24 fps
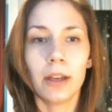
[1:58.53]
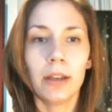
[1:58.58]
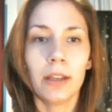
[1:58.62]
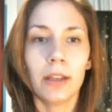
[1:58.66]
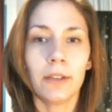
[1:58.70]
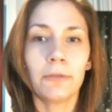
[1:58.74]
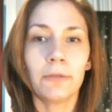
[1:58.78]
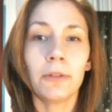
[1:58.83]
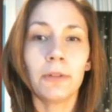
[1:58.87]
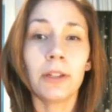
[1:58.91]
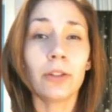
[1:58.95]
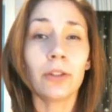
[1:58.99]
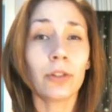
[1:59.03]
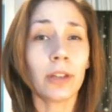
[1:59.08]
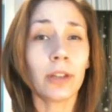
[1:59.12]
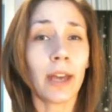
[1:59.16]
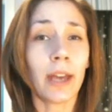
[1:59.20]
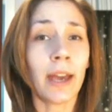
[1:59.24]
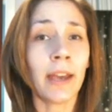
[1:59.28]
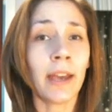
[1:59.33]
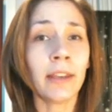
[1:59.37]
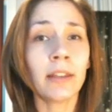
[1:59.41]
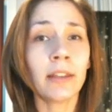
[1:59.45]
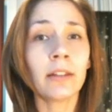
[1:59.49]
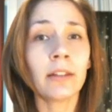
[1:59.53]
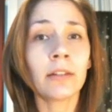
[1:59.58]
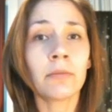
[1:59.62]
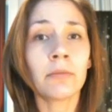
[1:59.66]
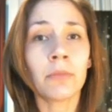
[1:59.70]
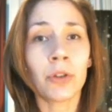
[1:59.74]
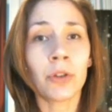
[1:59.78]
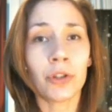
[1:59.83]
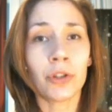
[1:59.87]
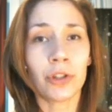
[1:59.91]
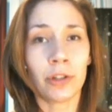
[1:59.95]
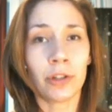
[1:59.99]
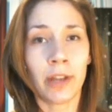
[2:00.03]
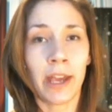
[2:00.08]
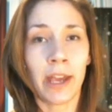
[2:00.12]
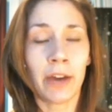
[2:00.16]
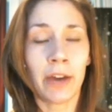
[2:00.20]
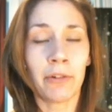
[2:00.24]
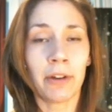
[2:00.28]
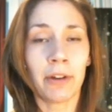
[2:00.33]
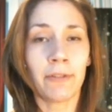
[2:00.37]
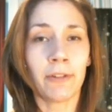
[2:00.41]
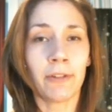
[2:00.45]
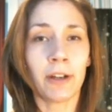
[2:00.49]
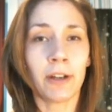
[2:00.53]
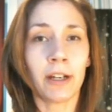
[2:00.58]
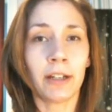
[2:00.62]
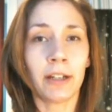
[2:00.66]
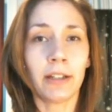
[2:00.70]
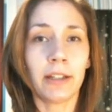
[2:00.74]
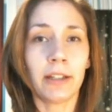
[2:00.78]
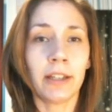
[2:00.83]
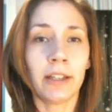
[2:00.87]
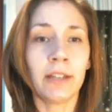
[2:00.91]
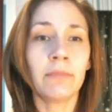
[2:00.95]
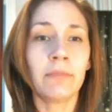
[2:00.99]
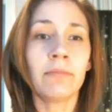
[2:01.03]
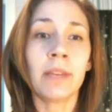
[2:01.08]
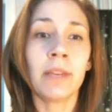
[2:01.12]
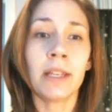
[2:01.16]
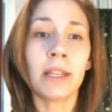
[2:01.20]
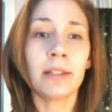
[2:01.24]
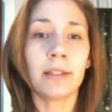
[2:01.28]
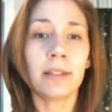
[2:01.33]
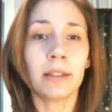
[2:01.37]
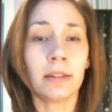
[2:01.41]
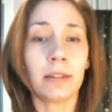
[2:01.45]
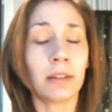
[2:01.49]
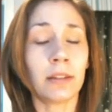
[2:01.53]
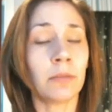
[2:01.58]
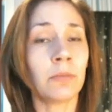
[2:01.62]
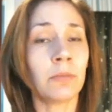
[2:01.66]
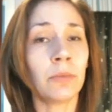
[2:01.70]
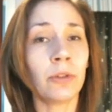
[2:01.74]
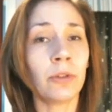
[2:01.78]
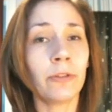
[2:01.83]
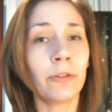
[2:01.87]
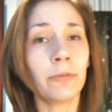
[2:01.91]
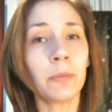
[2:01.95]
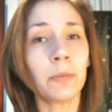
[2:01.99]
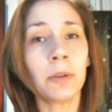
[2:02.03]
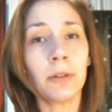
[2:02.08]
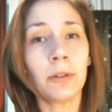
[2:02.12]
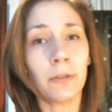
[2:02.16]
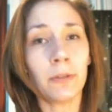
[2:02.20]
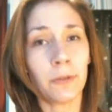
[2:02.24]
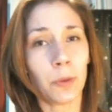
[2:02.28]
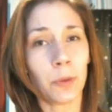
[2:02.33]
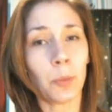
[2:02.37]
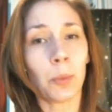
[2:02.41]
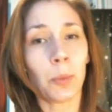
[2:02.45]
If we look at angular motion, however, it means that the movement of the